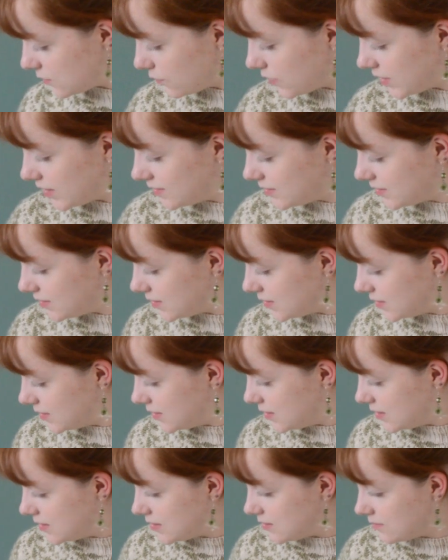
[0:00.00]
with
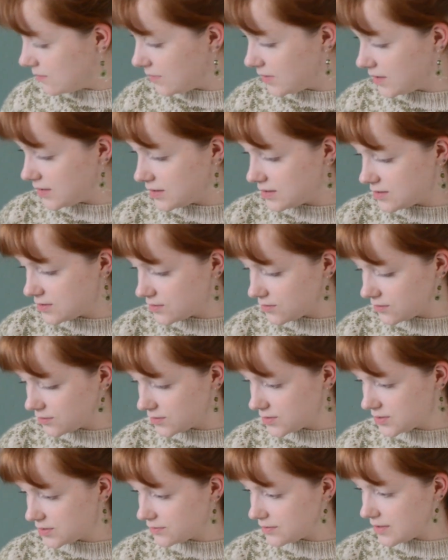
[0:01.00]
my
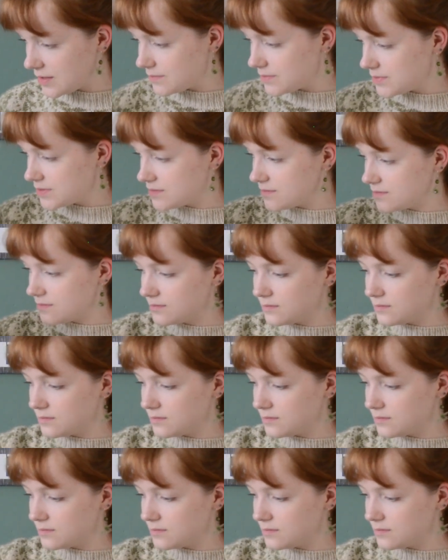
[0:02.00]
sock scraps,